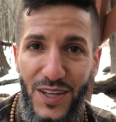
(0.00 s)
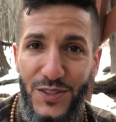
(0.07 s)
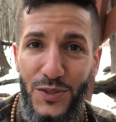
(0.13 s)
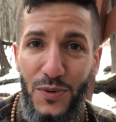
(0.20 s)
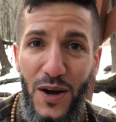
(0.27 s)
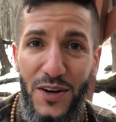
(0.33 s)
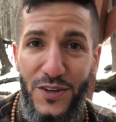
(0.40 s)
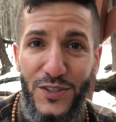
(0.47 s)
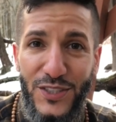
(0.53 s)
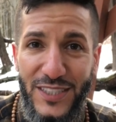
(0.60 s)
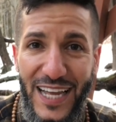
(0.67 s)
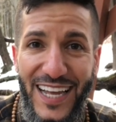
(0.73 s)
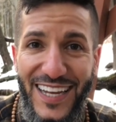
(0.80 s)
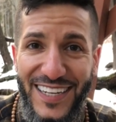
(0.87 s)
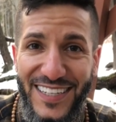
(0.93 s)
to
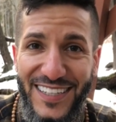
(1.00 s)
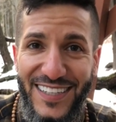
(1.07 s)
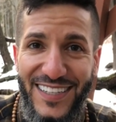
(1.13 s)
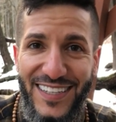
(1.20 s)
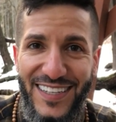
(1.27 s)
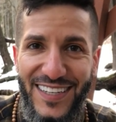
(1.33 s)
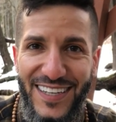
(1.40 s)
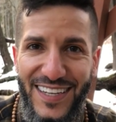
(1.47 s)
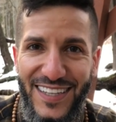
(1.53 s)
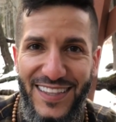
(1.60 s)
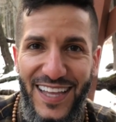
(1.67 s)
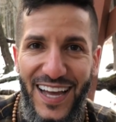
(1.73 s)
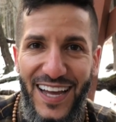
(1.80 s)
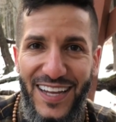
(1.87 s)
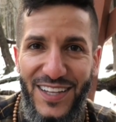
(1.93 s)
understand
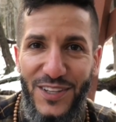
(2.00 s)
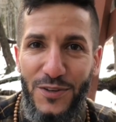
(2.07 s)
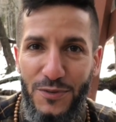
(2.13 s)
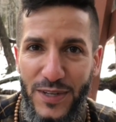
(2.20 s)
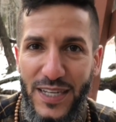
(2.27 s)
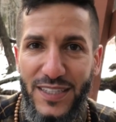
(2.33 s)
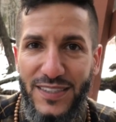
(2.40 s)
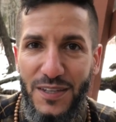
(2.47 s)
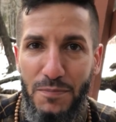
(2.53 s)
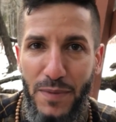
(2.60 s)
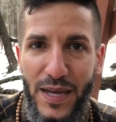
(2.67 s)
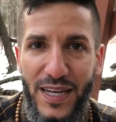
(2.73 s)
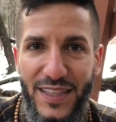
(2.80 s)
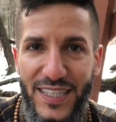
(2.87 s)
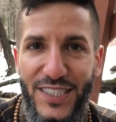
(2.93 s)
that you need to
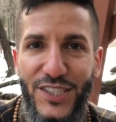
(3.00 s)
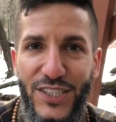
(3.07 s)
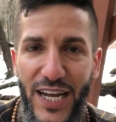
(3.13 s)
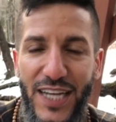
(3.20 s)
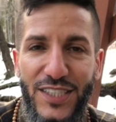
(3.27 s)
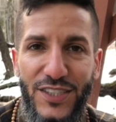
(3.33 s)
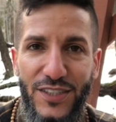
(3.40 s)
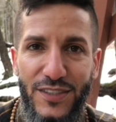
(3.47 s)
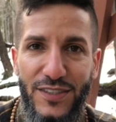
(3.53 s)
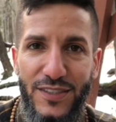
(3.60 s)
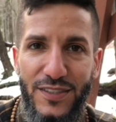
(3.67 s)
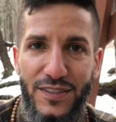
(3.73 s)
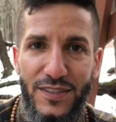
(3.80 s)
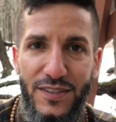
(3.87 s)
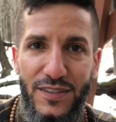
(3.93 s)
make these changes.
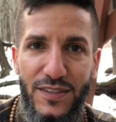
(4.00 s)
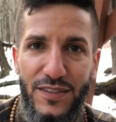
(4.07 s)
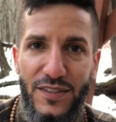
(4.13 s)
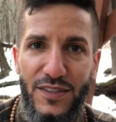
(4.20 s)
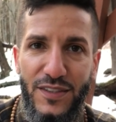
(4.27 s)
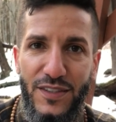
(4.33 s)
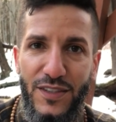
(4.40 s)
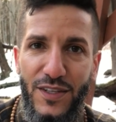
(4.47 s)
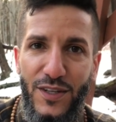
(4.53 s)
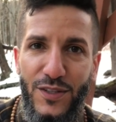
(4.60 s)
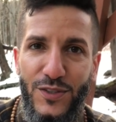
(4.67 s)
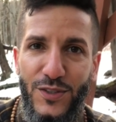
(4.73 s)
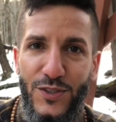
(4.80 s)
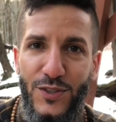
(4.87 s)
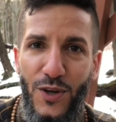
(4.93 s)

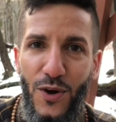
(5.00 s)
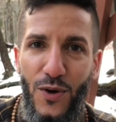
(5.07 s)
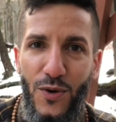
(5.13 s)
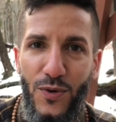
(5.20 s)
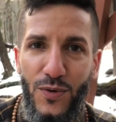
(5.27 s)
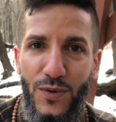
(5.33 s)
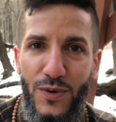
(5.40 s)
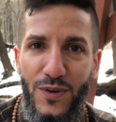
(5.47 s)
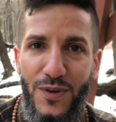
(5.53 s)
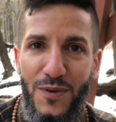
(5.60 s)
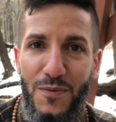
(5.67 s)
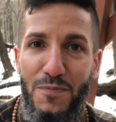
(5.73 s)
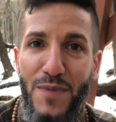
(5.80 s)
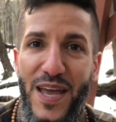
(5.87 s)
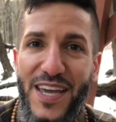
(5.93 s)
So
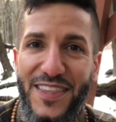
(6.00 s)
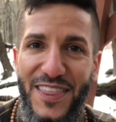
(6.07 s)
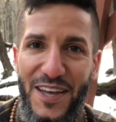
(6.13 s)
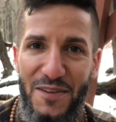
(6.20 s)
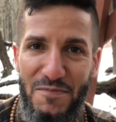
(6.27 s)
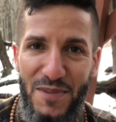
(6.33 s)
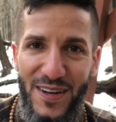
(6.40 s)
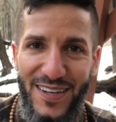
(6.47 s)
make them.